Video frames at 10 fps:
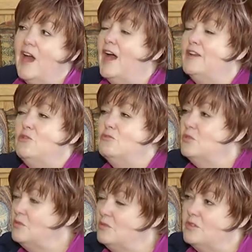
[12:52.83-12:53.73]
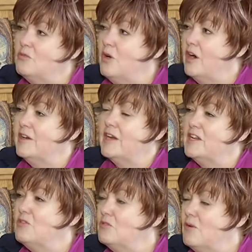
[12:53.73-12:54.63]
I don't know who you are and I
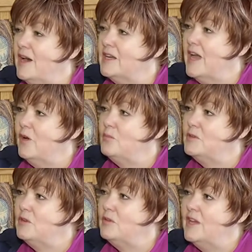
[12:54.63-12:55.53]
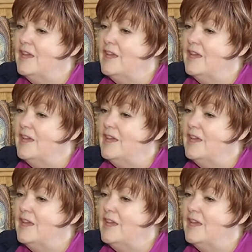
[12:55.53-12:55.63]
don't know how to help you.